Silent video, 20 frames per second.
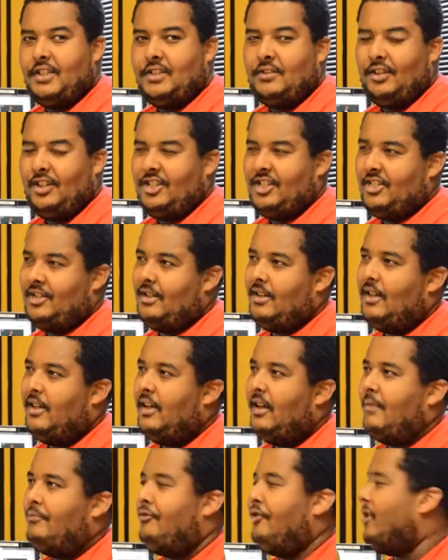So they're just
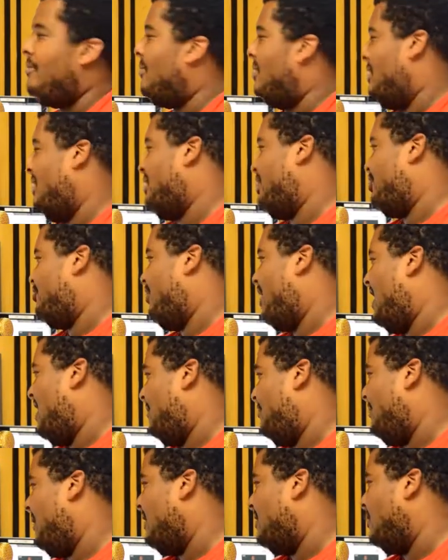trying to
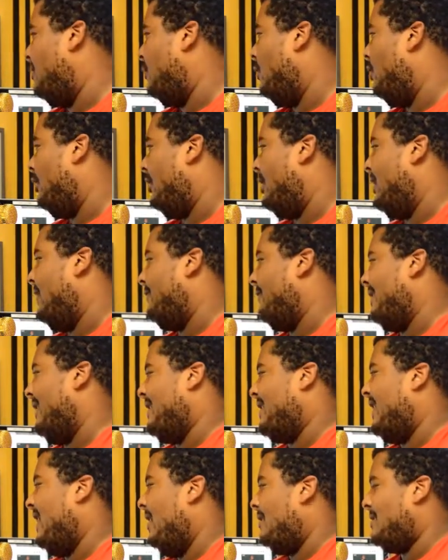beat the water level
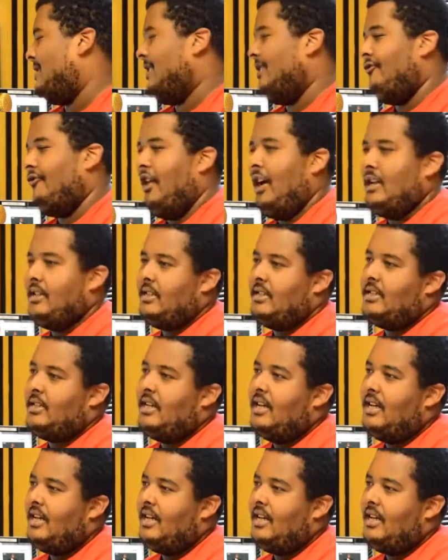that constantly rises.